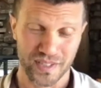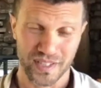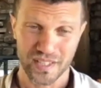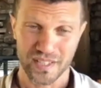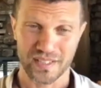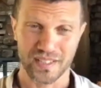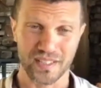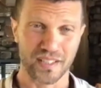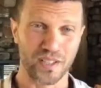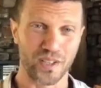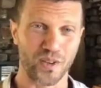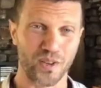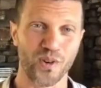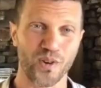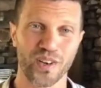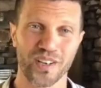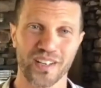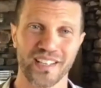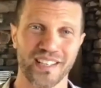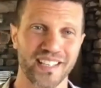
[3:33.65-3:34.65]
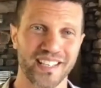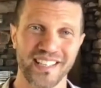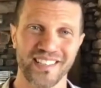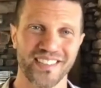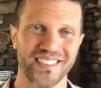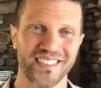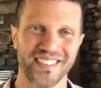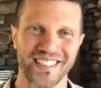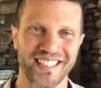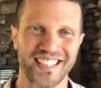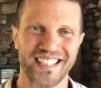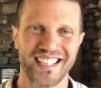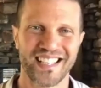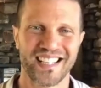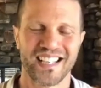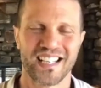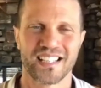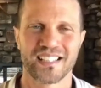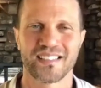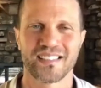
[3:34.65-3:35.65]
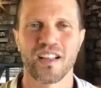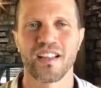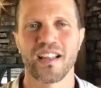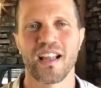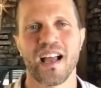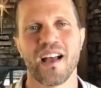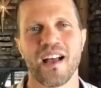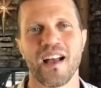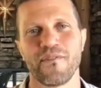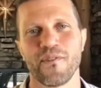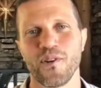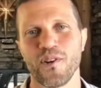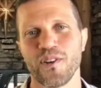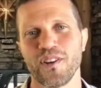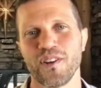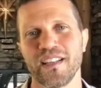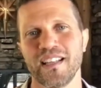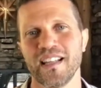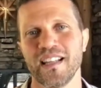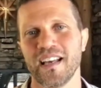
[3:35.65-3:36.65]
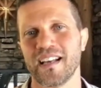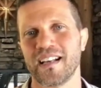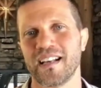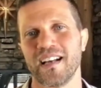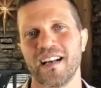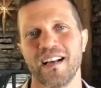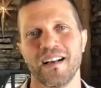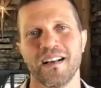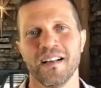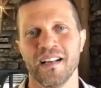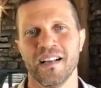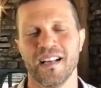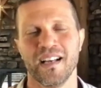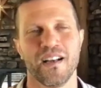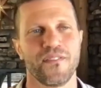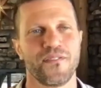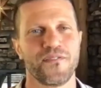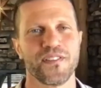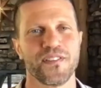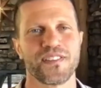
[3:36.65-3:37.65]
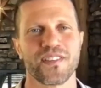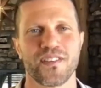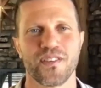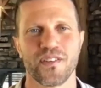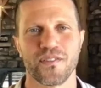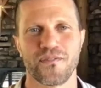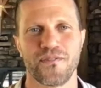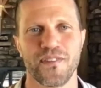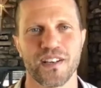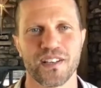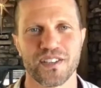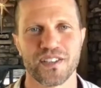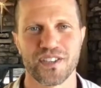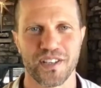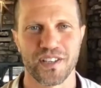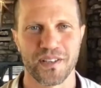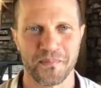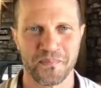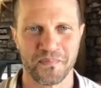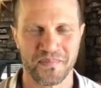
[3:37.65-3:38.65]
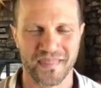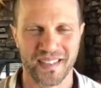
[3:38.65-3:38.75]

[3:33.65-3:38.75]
This little organ here, it's not have only like a physical function.